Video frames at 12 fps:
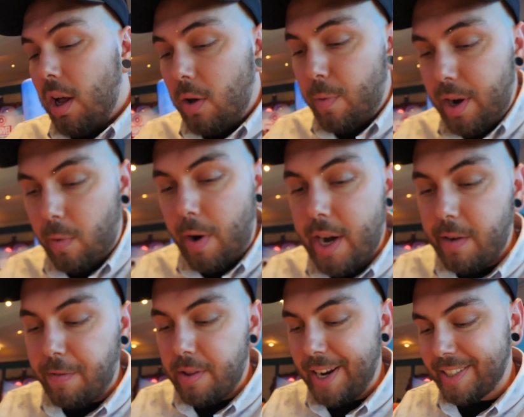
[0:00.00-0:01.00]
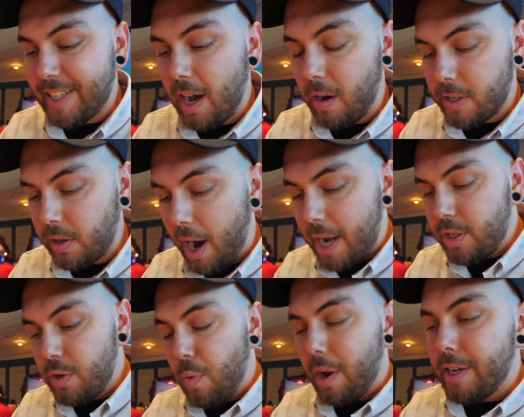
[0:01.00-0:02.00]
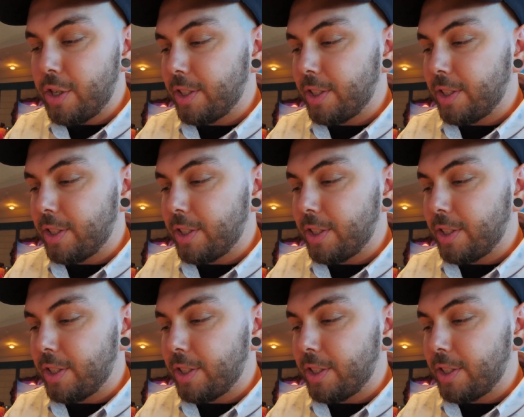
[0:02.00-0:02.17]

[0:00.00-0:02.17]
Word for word: While we are waiting for the next character, I do want to